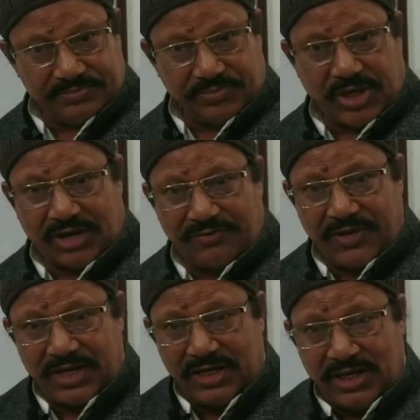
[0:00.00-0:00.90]
They are
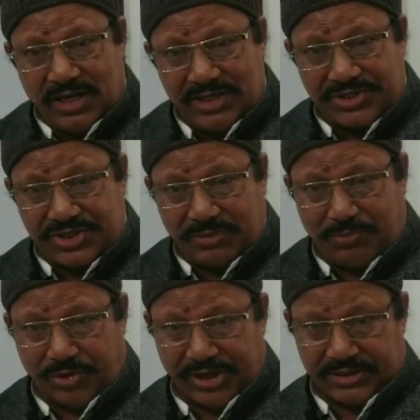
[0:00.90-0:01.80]
very realistic
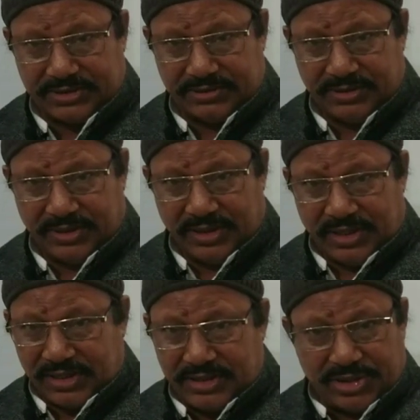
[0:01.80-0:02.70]
poet.
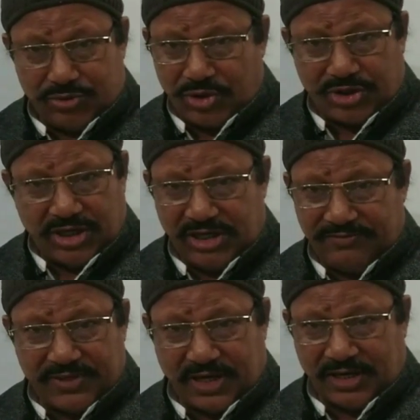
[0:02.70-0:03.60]
They do not
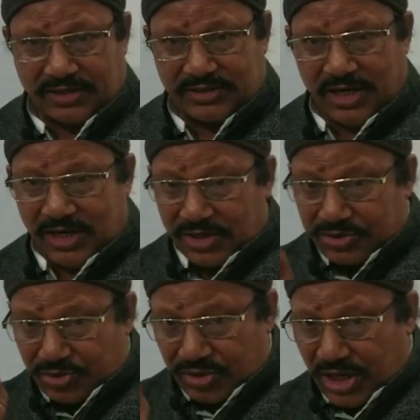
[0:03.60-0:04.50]
leave the earth.
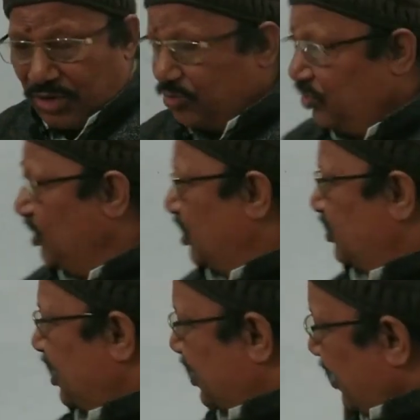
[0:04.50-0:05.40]
So now
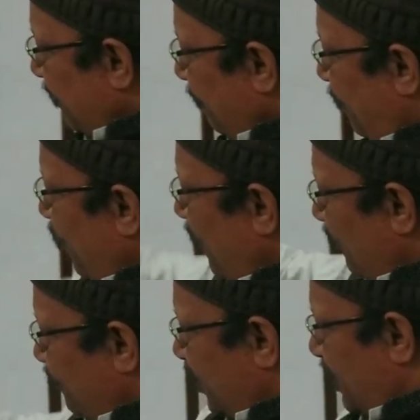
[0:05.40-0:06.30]
the tempo
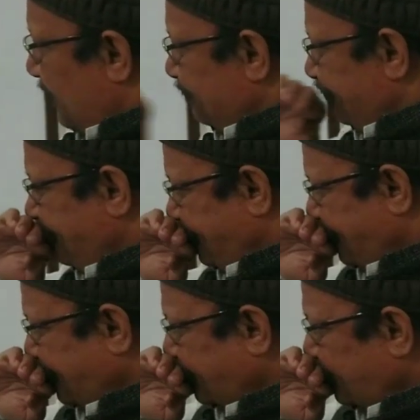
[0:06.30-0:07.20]
of the
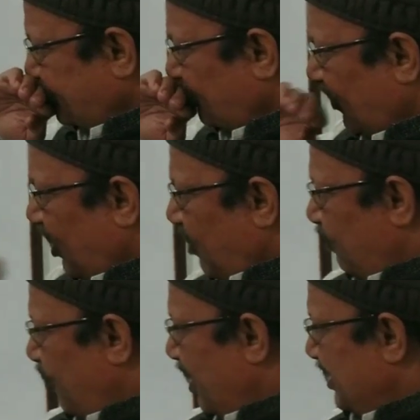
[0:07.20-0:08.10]

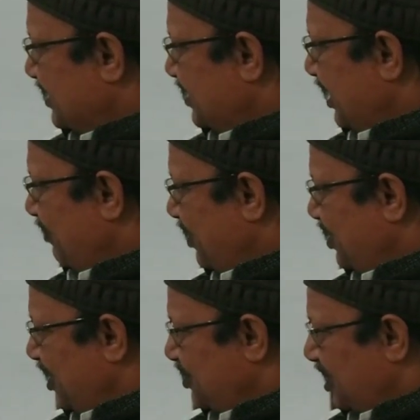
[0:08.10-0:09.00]
poet's
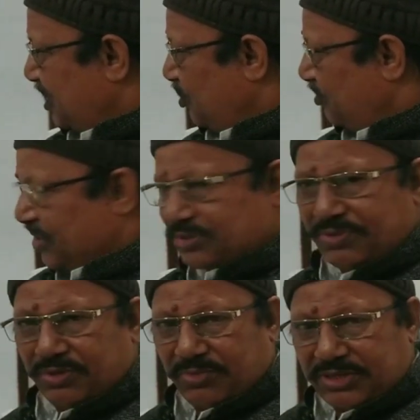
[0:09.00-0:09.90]
imagination, you must
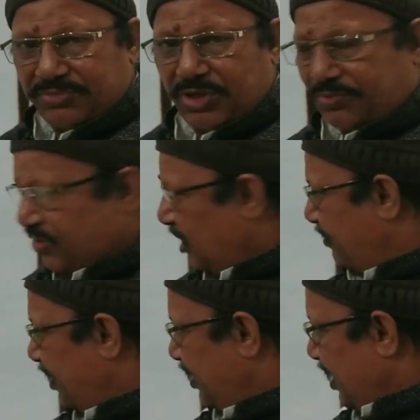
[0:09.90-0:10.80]
be
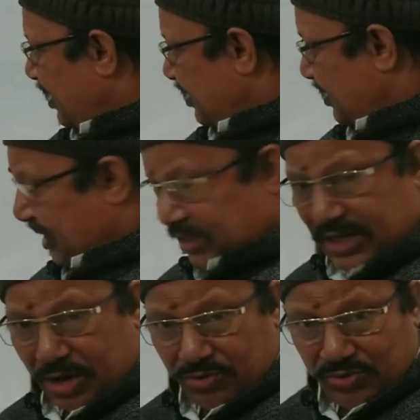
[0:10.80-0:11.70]
observing that
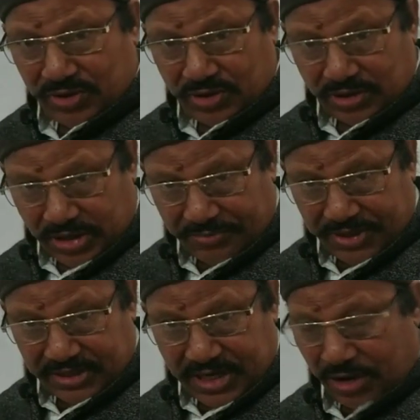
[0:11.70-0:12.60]
now
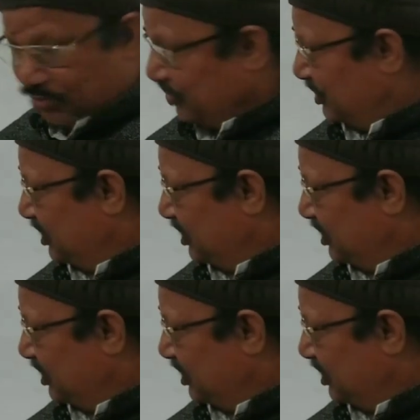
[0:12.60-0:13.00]
coming down.